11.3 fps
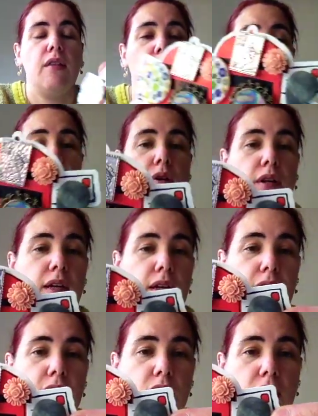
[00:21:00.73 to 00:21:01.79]
That one
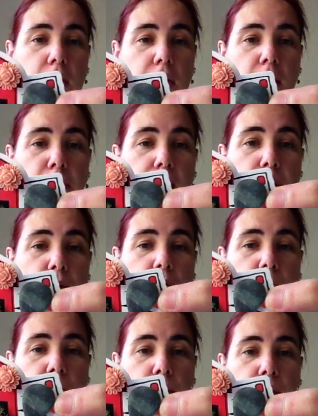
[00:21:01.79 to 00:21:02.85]
is just a little pebble,
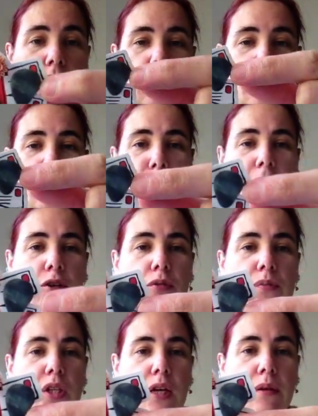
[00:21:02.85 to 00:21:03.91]
kind of
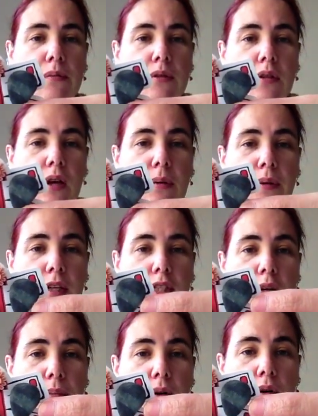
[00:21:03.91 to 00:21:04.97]
plectrum shaped, that I picked
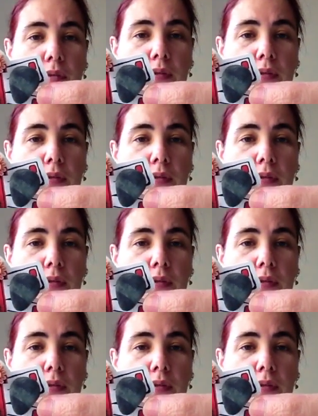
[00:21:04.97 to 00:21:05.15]
up off